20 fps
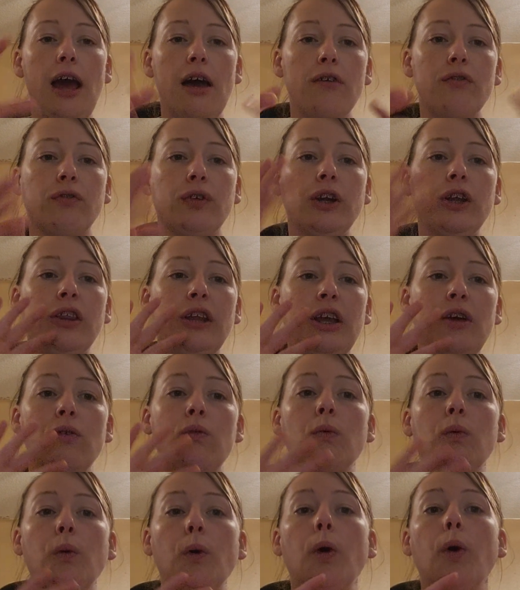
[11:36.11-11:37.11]
everything
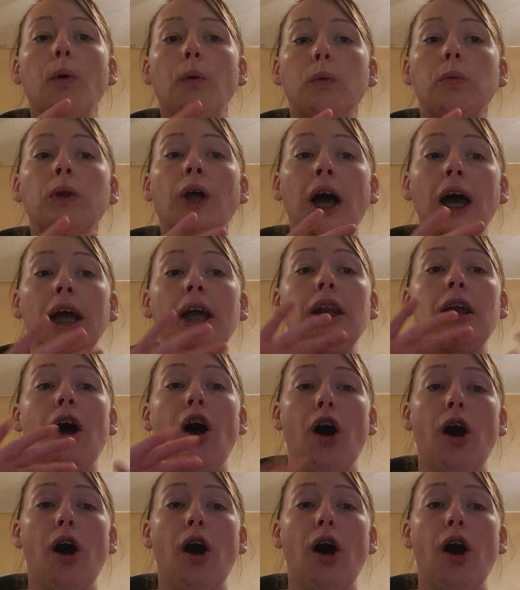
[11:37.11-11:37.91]
will line